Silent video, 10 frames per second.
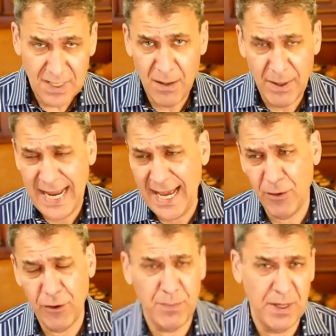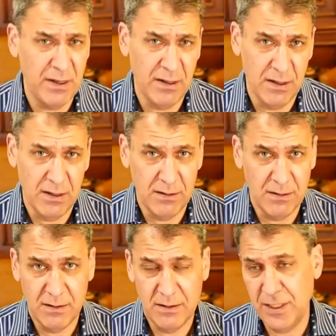about how there'd been a,
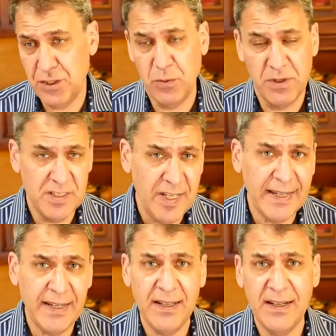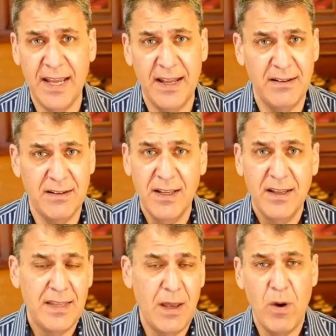a, an issue with a ticket and
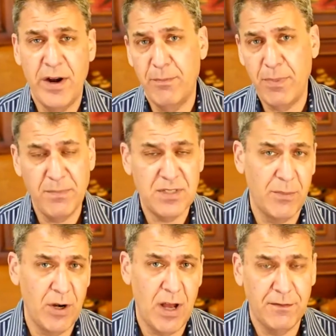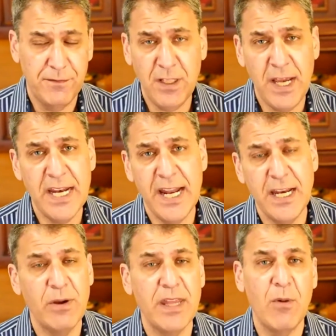they wanted to bump someone off a flight and
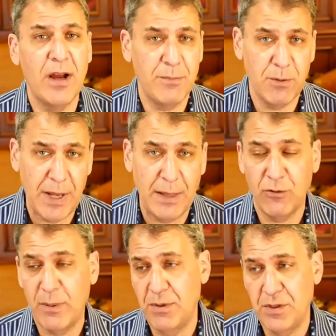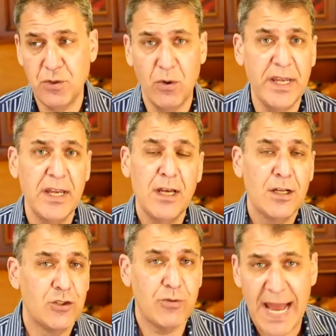anyway they wound up you probably remember the story
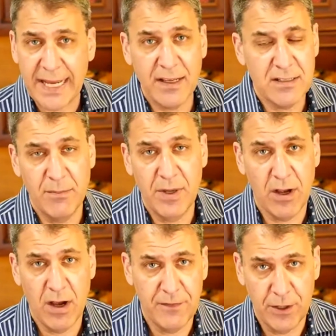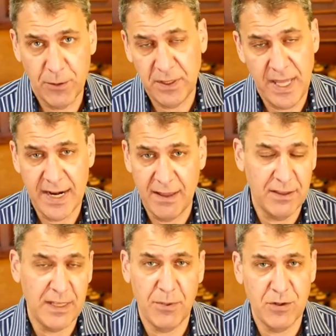dragging somebody off an airplane and i
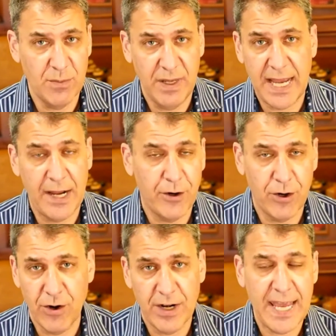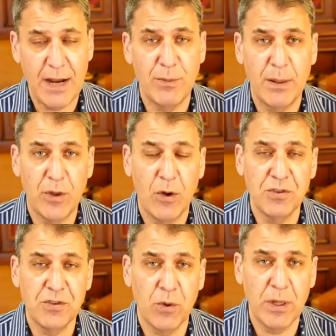think that person might have gotten hurt i can't remember the whole
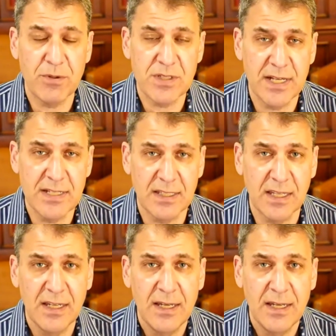story precisely